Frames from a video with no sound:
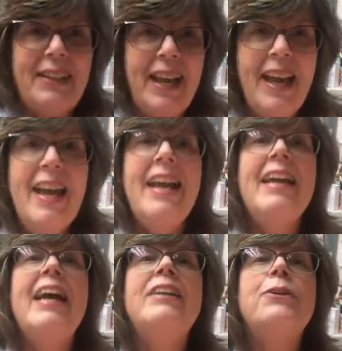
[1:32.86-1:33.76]

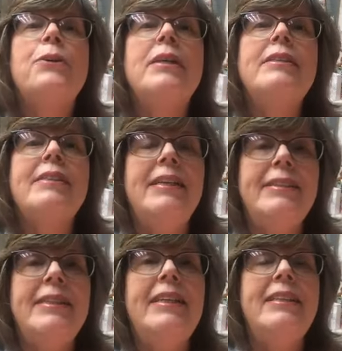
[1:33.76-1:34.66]
Yay. And Chris, I
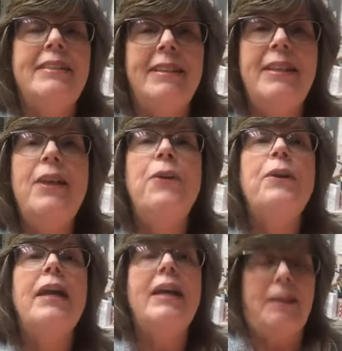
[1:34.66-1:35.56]
see, and Cindy.
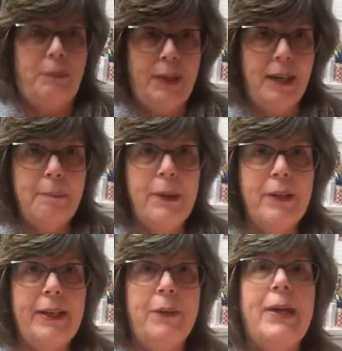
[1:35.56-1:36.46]
Okay, we got a
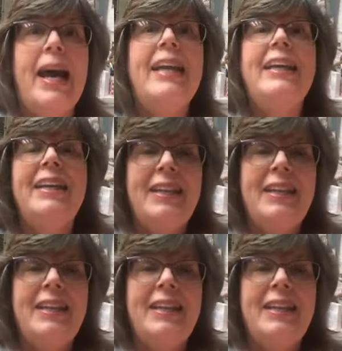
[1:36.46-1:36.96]
party going on.